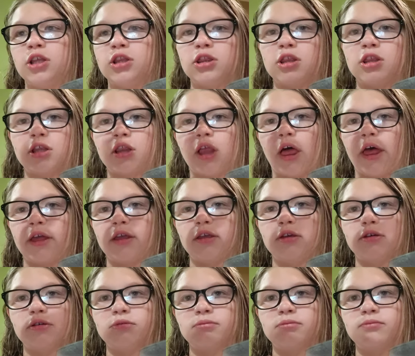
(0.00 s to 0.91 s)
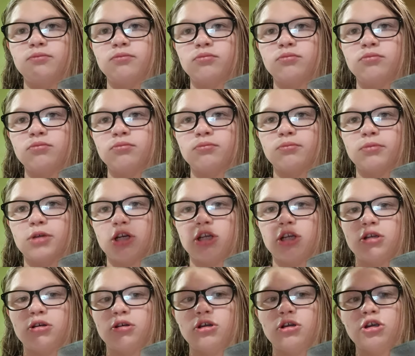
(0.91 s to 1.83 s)
the like
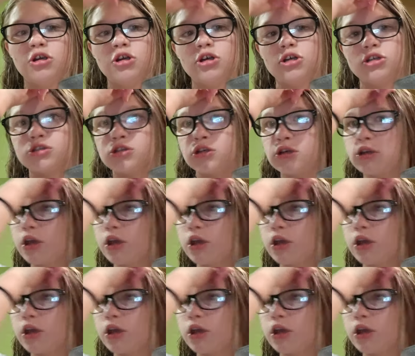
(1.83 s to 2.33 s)
button. So